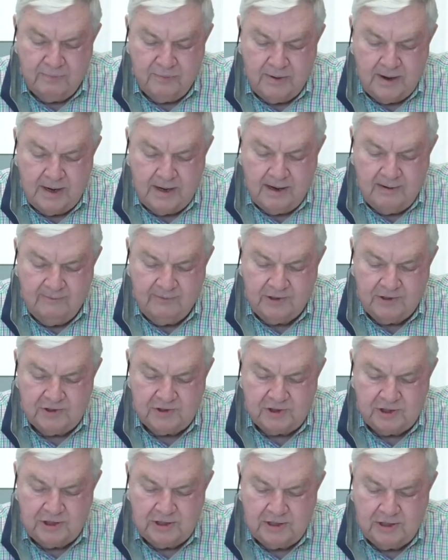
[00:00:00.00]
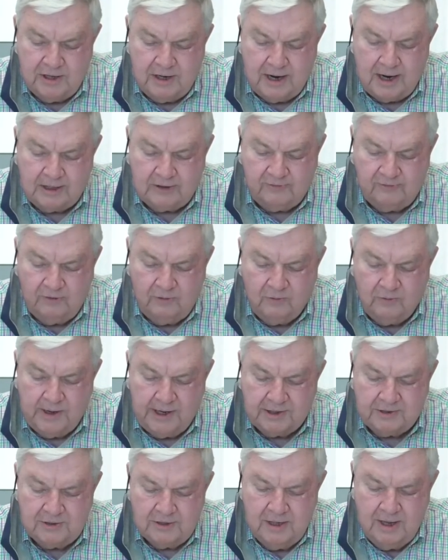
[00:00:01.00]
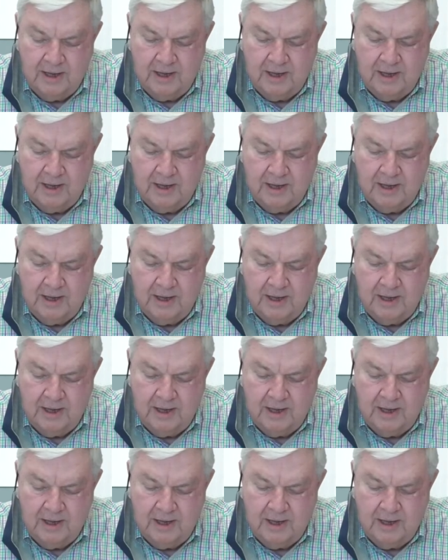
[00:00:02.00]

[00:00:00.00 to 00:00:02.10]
plan to have a decision in the next few weeks.